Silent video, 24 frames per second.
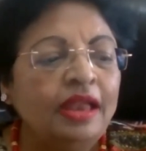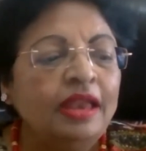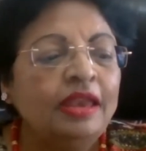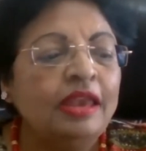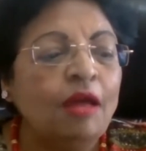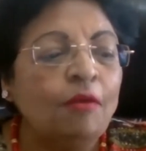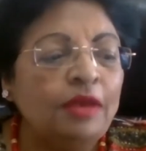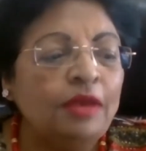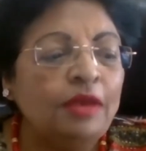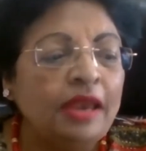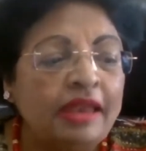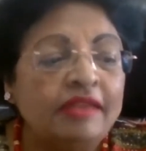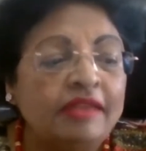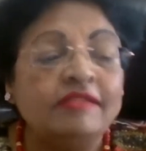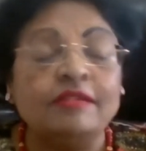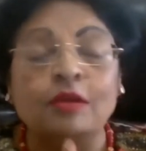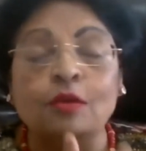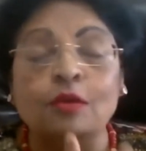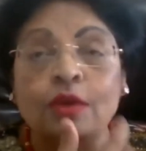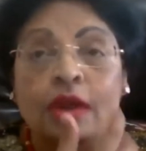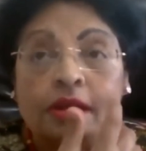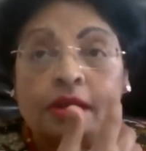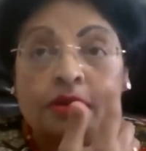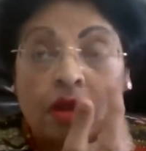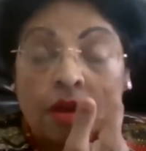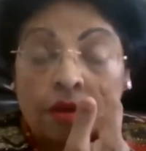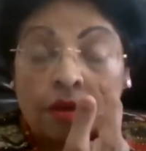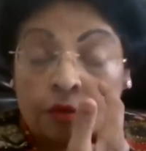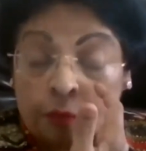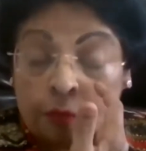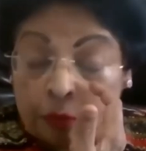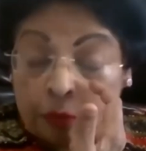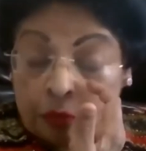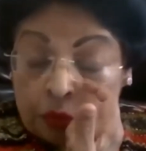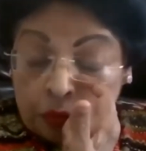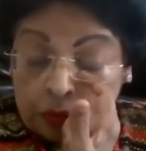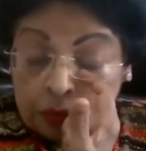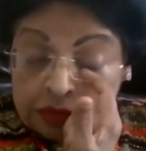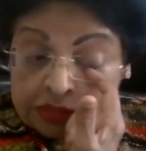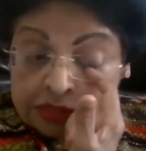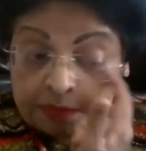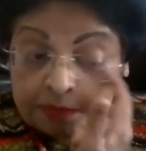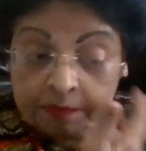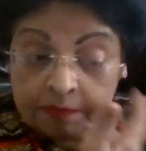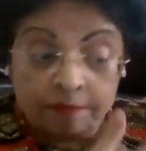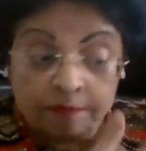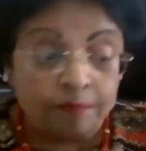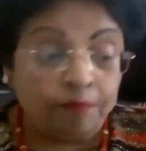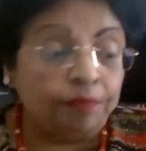Now let's look at entrepreneurship.